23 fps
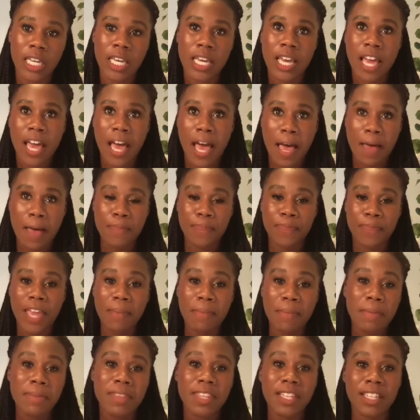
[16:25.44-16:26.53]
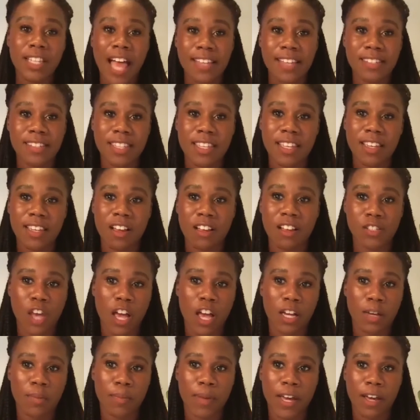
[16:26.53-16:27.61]
And maybe the last thing I'll
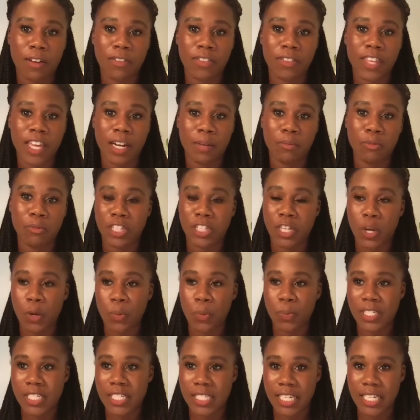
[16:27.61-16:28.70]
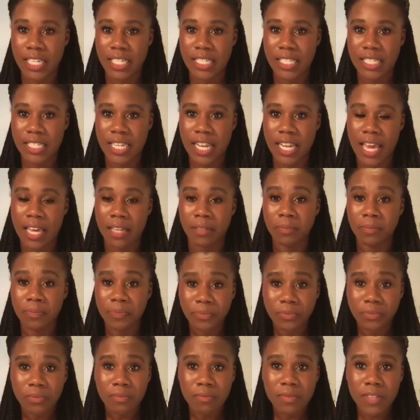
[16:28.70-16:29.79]
talk about that I'm really hoping to dig in today
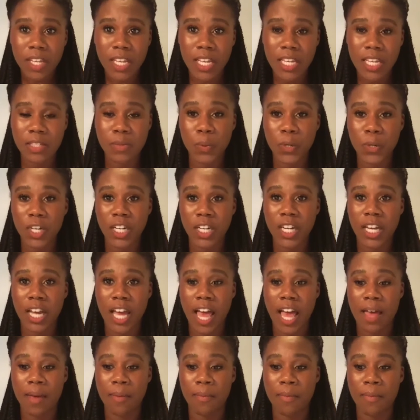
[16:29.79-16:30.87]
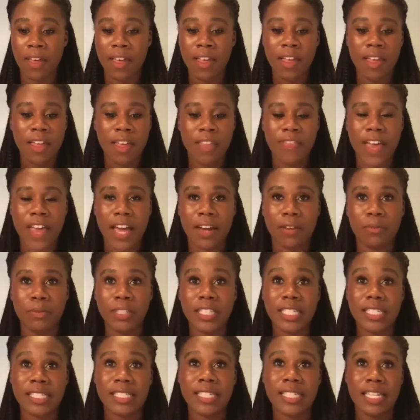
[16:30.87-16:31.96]
is work that
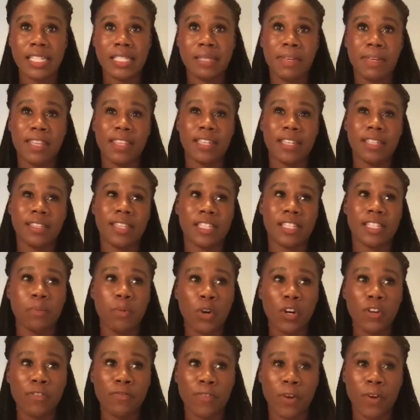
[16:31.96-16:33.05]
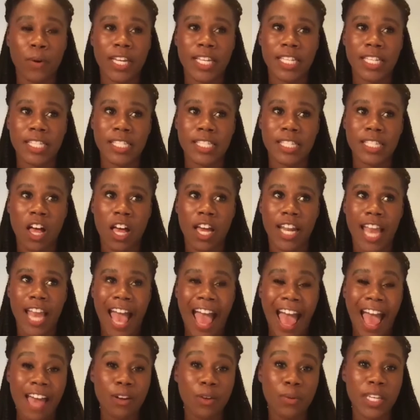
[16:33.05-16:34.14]
really excites me, that's more focused on
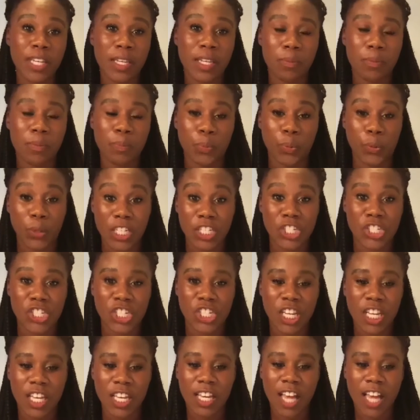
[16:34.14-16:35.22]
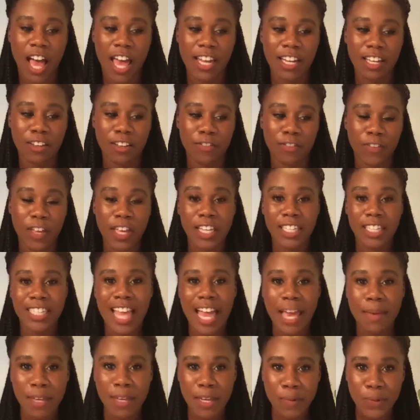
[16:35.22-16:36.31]
how do we bridge kind of
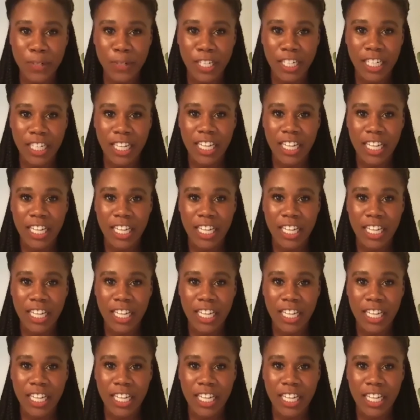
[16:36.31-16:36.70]
climate work,